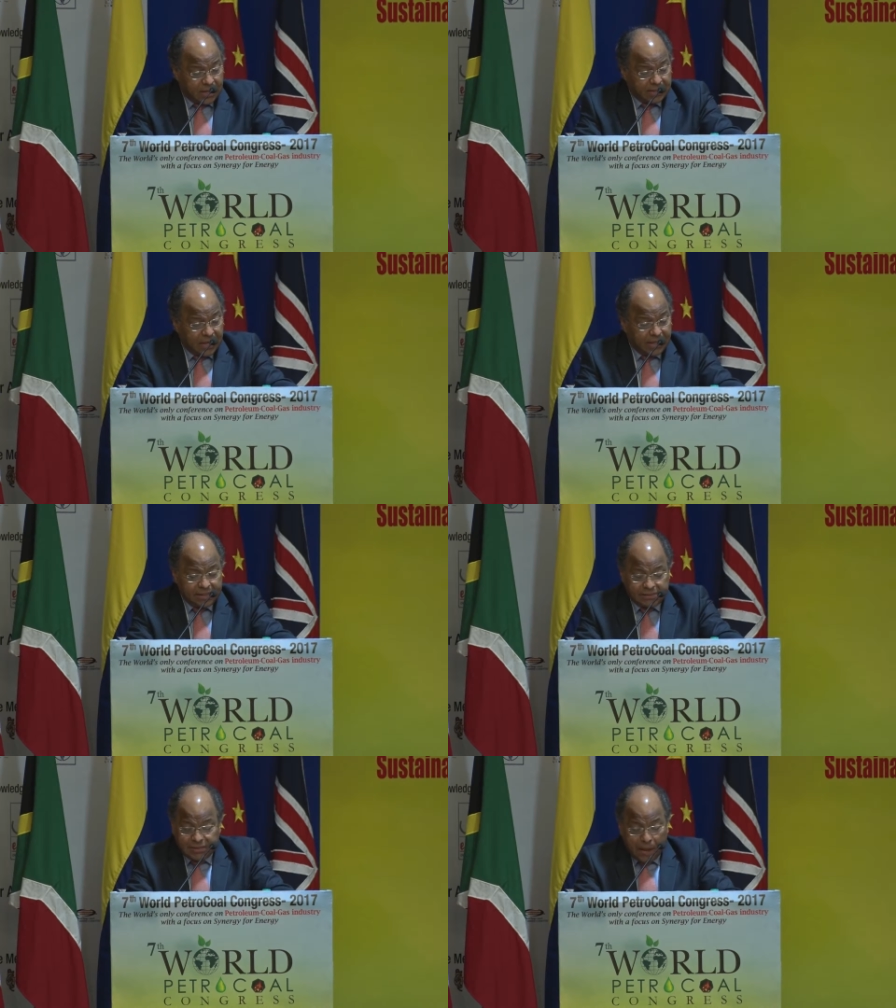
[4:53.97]
and that
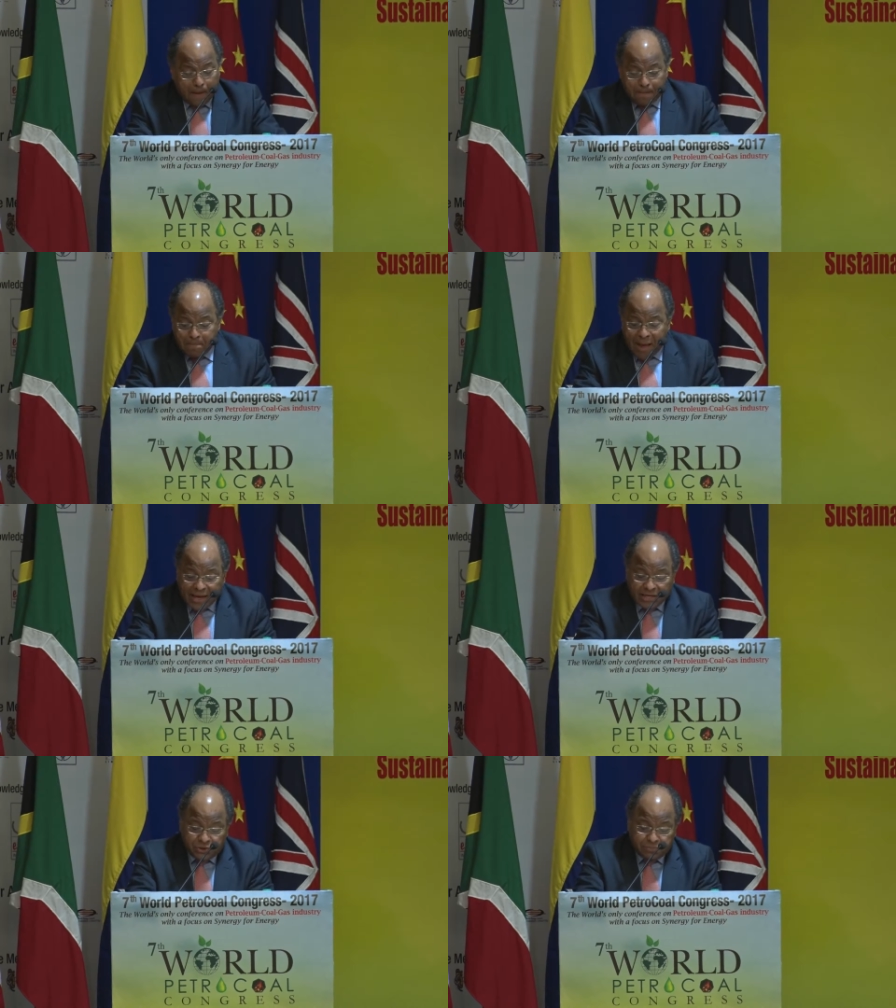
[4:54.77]
is
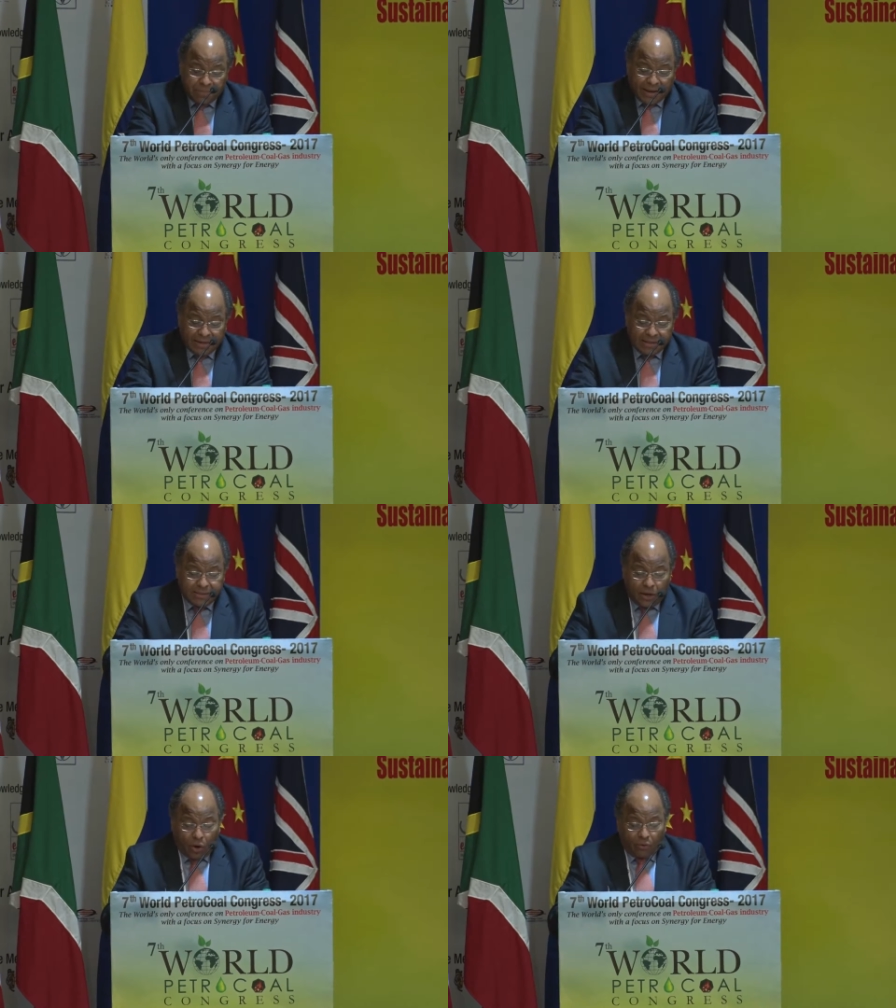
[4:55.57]

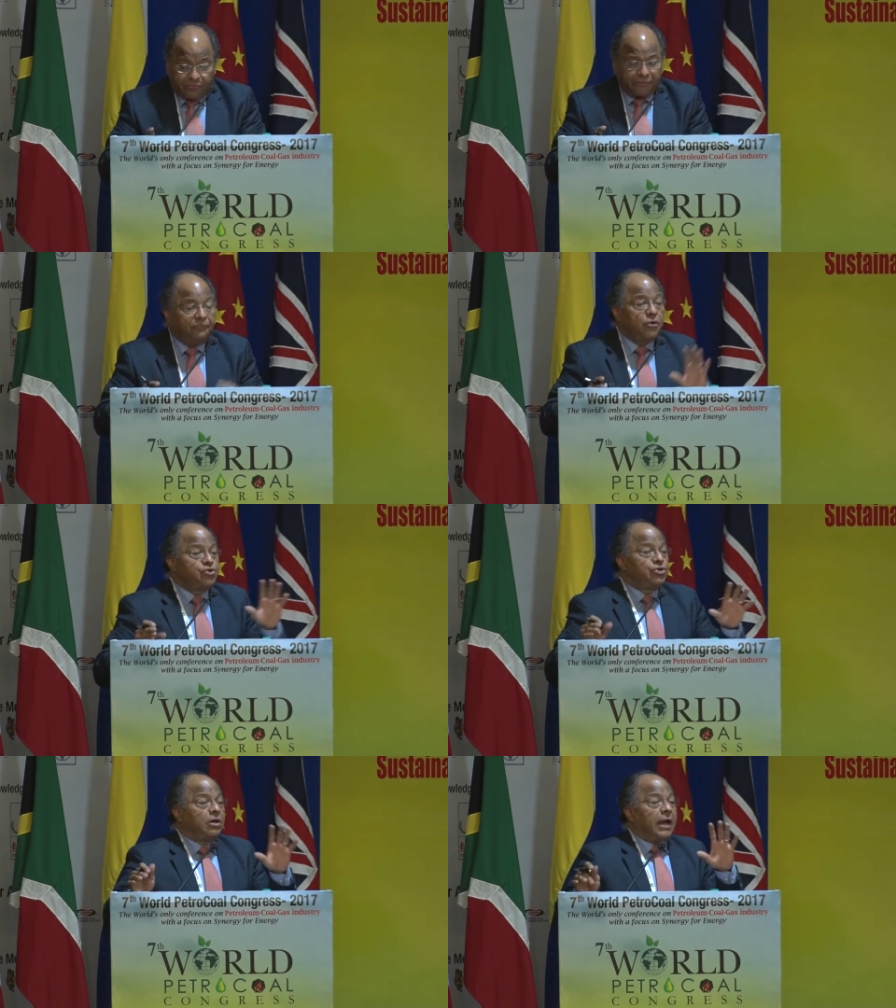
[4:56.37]
management of the
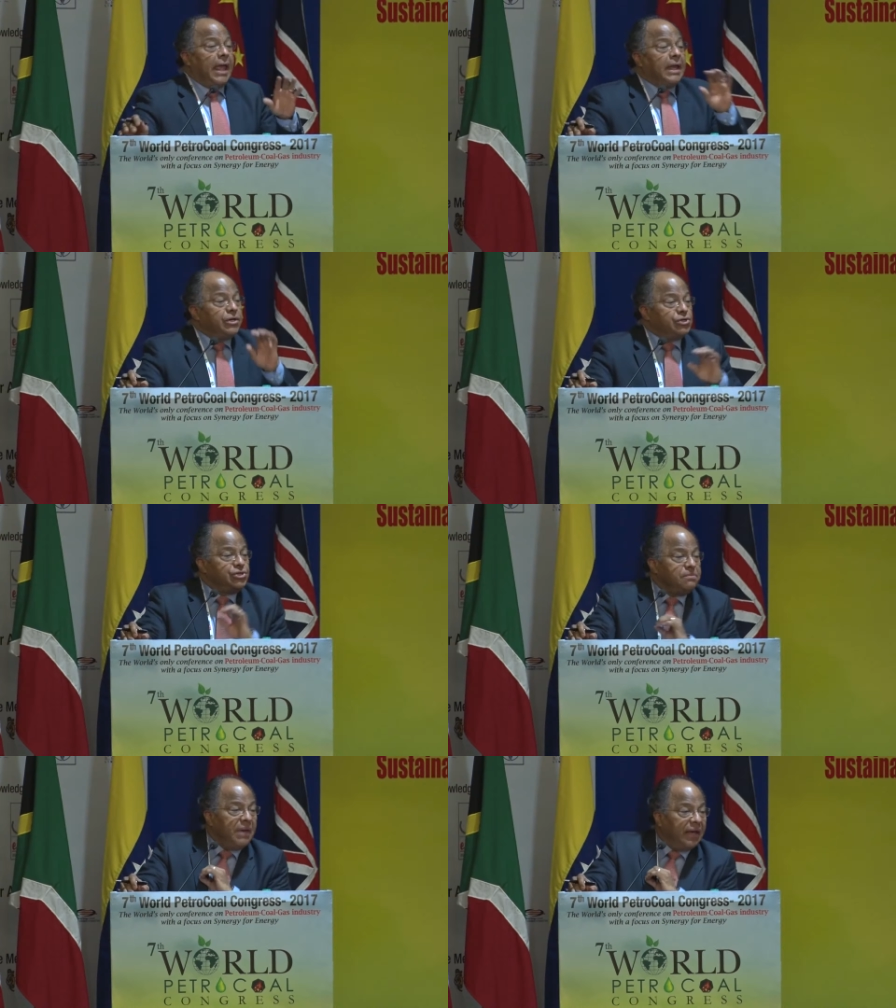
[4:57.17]
future
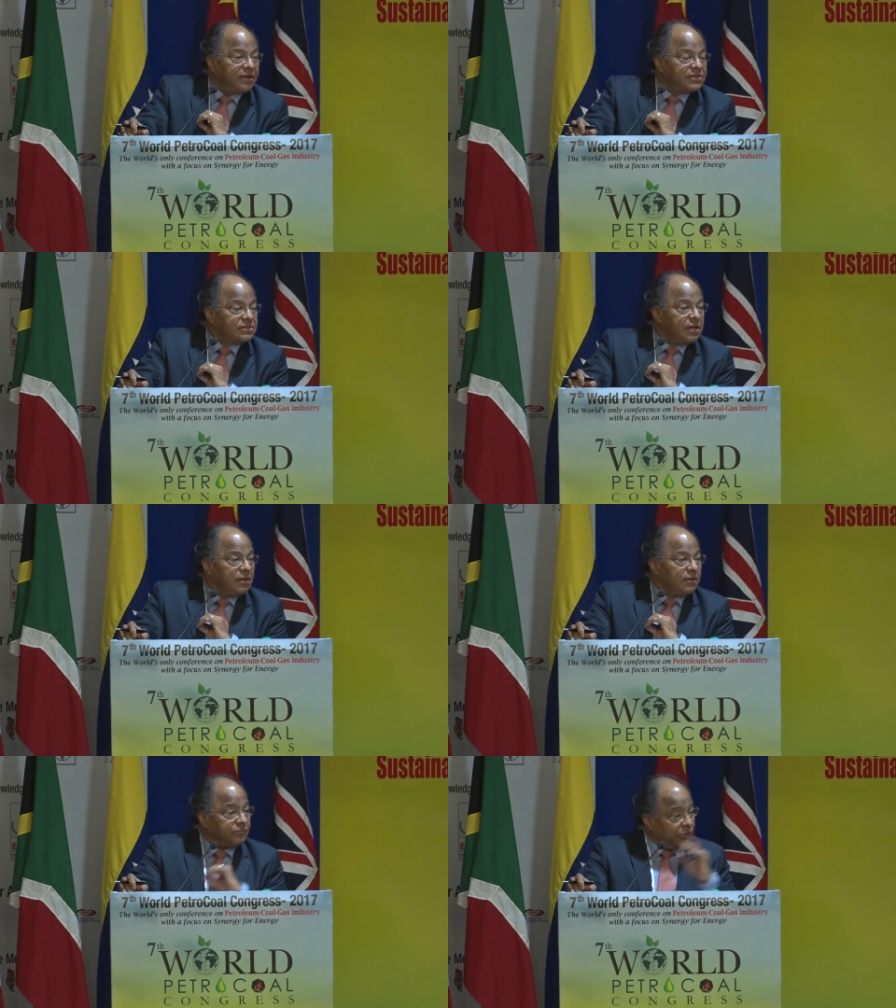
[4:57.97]
energy mix
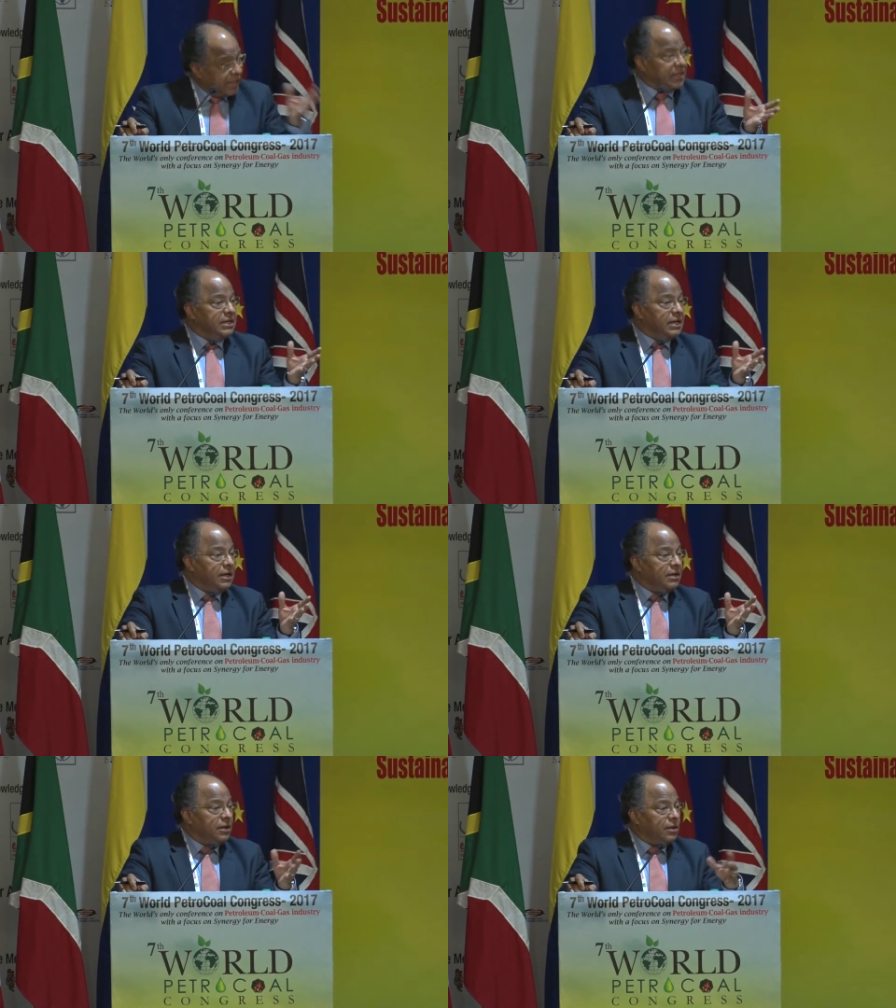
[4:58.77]
for
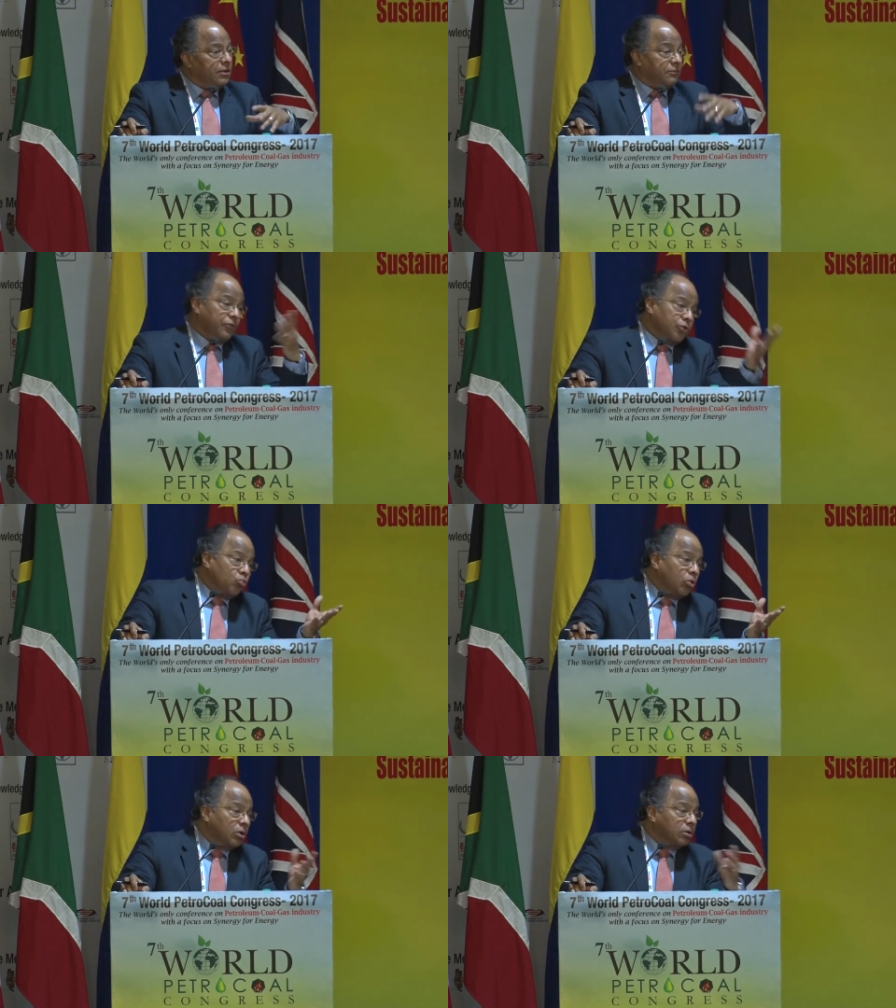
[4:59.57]
India, for the
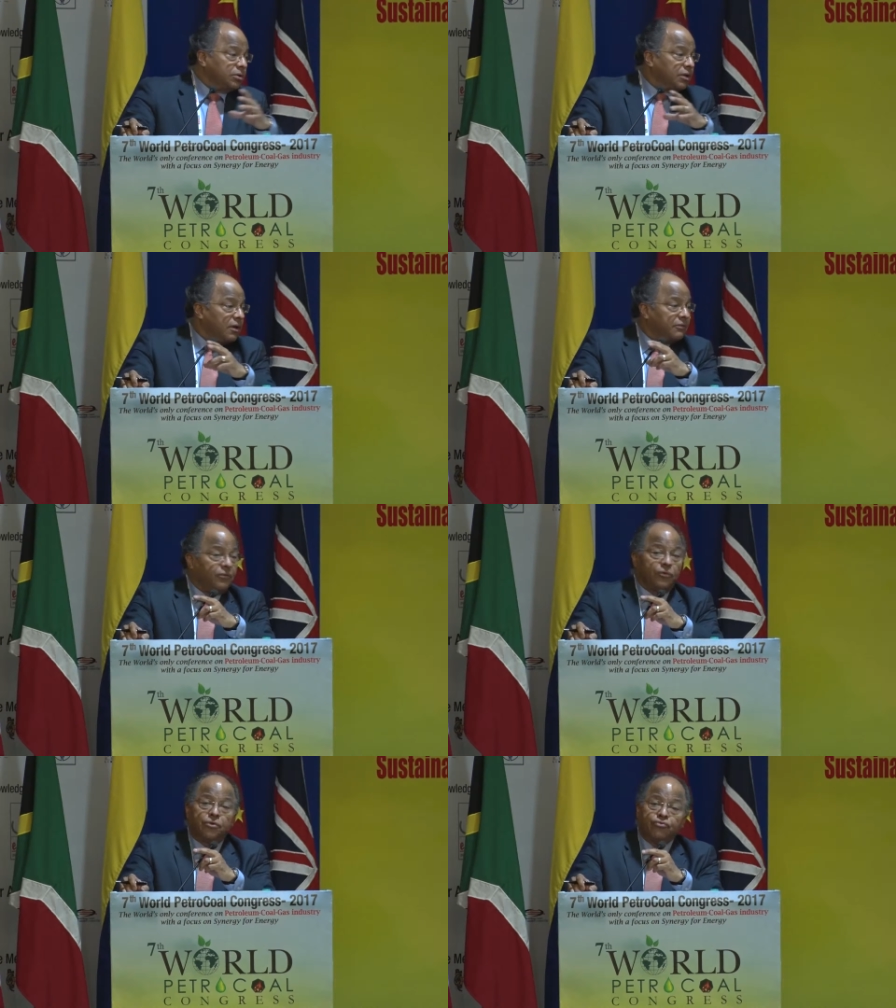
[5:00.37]
world,
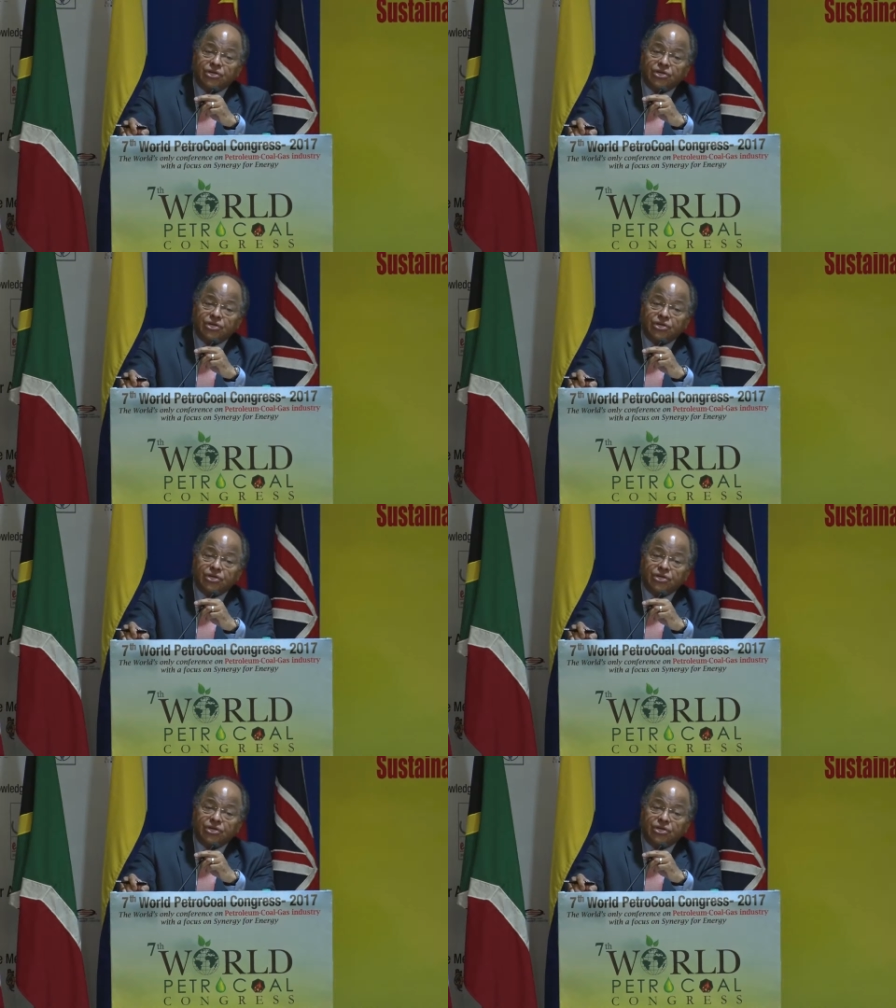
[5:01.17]
for the